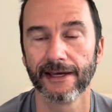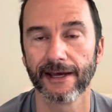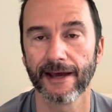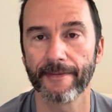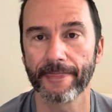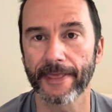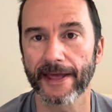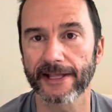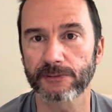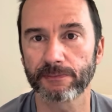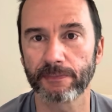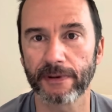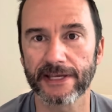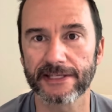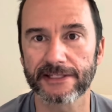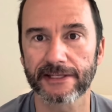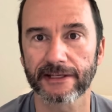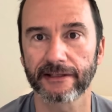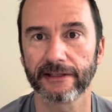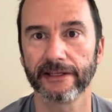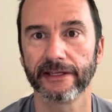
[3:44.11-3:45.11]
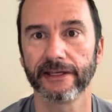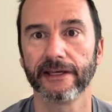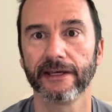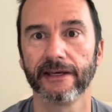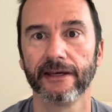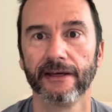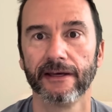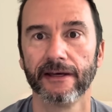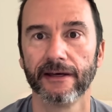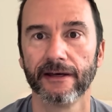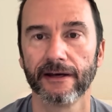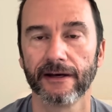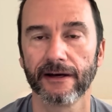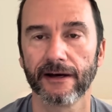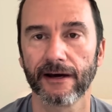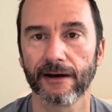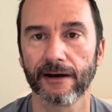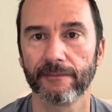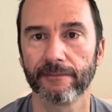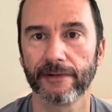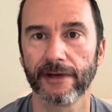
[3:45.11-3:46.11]
and that's basically
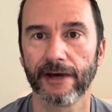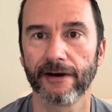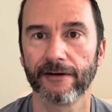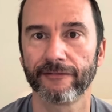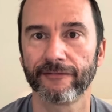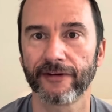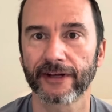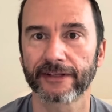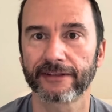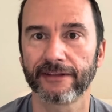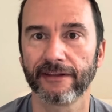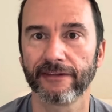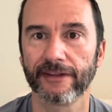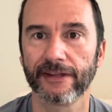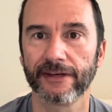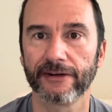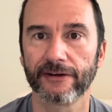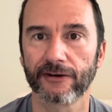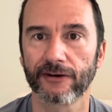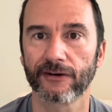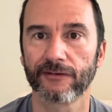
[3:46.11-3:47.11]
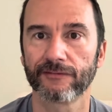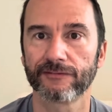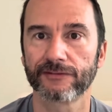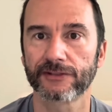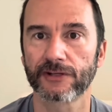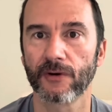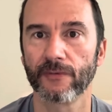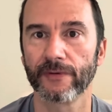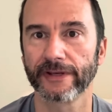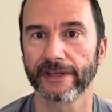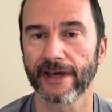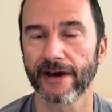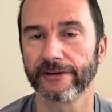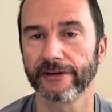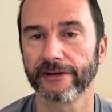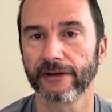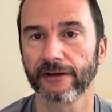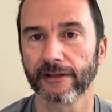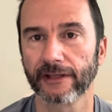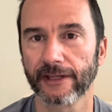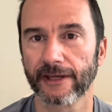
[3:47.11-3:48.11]
affecting the nerves going down
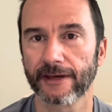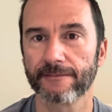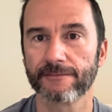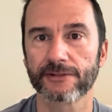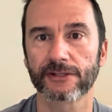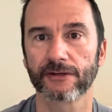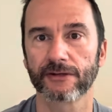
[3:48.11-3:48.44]
your limbs.